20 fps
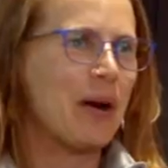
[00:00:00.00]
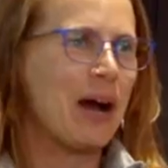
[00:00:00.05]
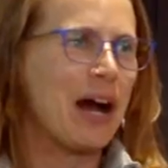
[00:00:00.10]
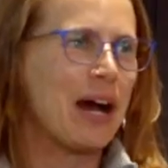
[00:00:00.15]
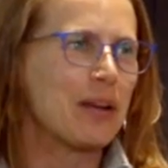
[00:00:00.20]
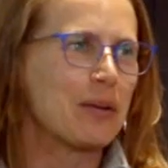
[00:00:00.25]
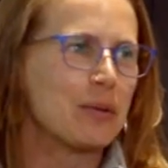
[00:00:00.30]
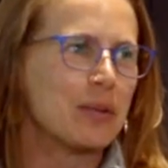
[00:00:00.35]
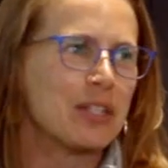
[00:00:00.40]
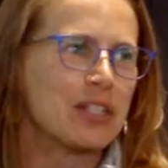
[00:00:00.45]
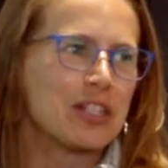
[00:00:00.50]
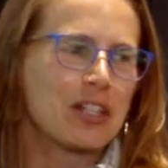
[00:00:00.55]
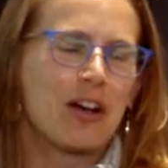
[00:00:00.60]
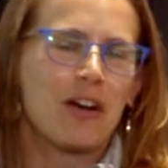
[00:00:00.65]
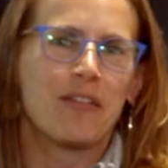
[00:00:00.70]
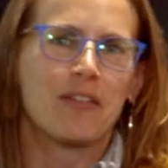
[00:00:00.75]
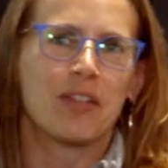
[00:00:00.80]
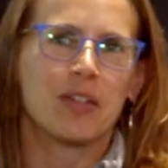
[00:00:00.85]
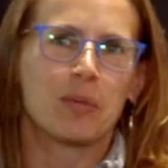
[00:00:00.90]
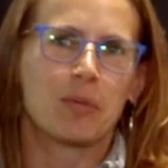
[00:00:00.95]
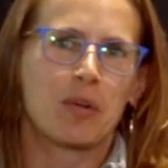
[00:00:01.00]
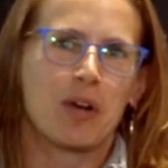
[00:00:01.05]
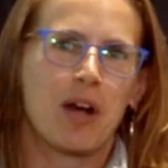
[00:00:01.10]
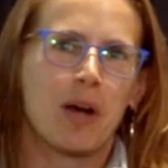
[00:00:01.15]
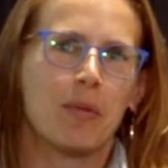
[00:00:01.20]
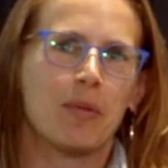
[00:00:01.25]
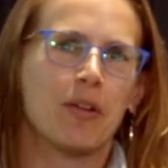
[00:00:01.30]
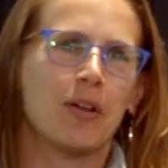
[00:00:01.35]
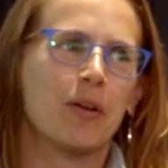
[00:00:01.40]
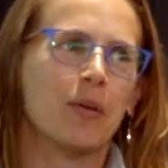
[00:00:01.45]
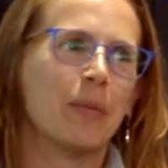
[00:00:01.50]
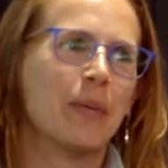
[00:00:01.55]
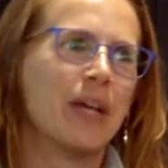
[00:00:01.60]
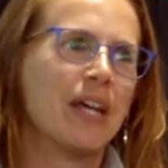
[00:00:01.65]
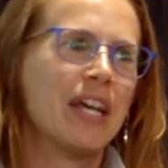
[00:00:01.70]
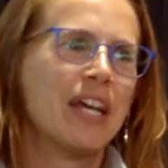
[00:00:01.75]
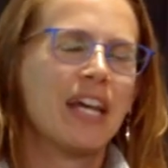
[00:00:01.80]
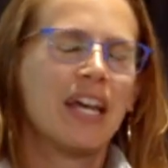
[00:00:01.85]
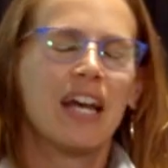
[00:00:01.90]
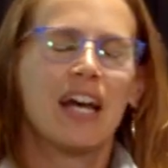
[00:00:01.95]
how do we solve this problem,
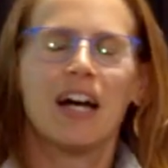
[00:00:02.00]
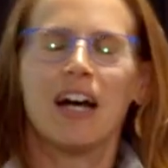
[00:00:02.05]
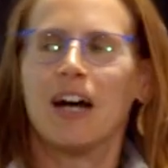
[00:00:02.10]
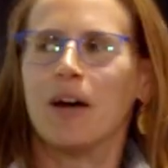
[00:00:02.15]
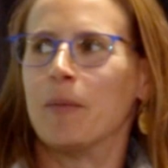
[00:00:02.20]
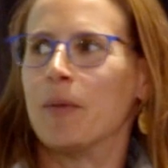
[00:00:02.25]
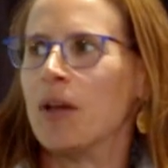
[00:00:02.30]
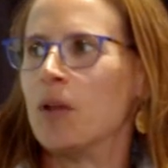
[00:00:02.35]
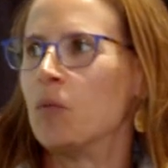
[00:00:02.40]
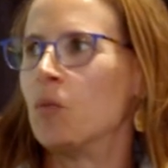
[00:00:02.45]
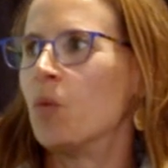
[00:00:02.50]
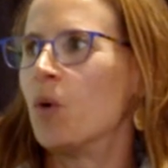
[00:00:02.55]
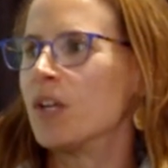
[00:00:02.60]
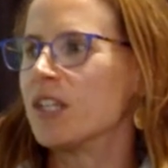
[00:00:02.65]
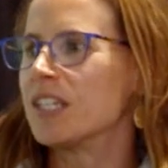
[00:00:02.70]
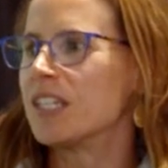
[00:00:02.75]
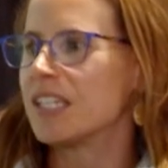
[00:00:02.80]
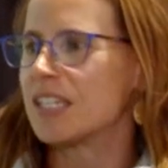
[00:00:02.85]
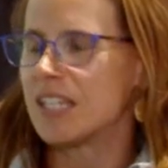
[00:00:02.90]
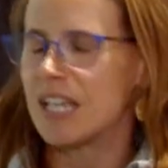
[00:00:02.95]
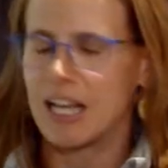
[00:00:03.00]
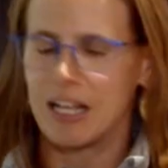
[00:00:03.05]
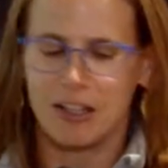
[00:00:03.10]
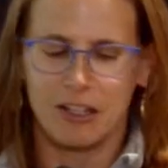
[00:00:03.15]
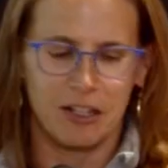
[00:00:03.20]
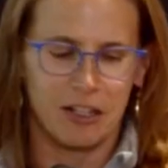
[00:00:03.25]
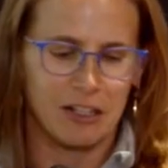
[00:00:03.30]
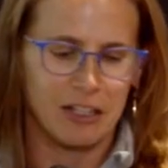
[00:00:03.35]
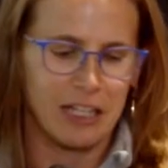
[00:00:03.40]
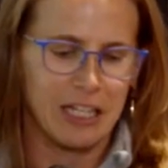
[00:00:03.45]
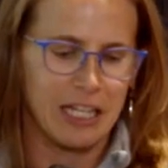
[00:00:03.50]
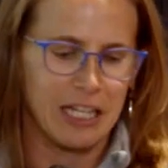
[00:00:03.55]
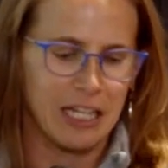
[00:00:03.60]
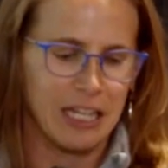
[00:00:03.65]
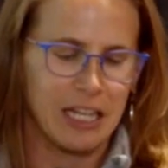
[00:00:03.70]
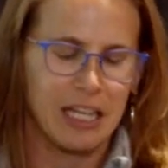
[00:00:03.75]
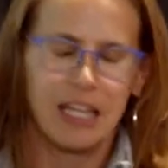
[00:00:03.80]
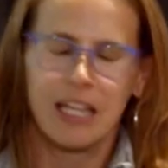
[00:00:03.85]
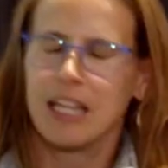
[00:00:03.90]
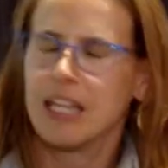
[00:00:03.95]
and what does that look like?